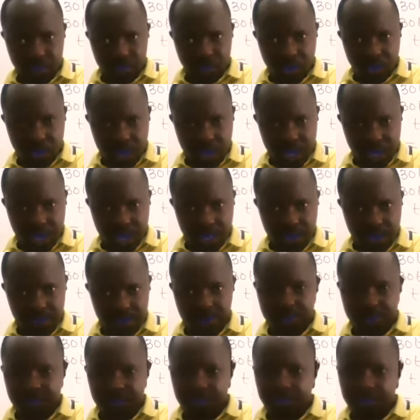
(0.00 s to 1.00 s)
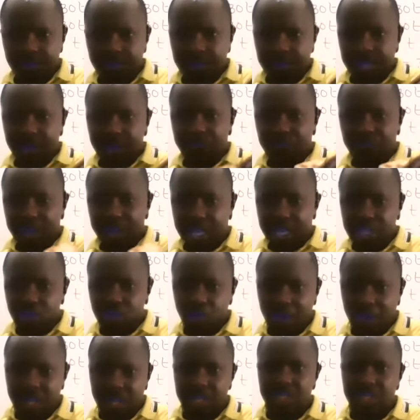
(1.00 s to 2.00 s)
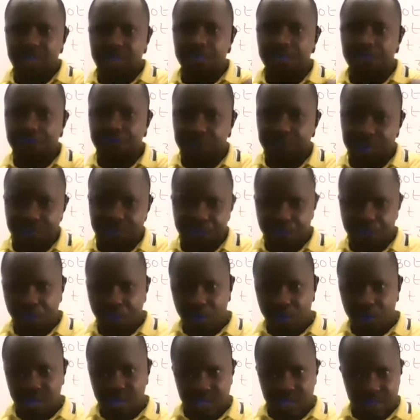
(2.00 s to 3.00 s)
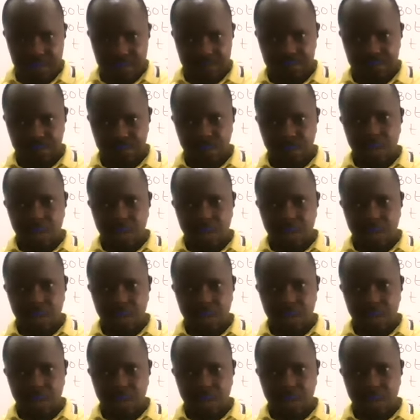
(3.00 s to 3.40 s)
Okay, the first one free falling.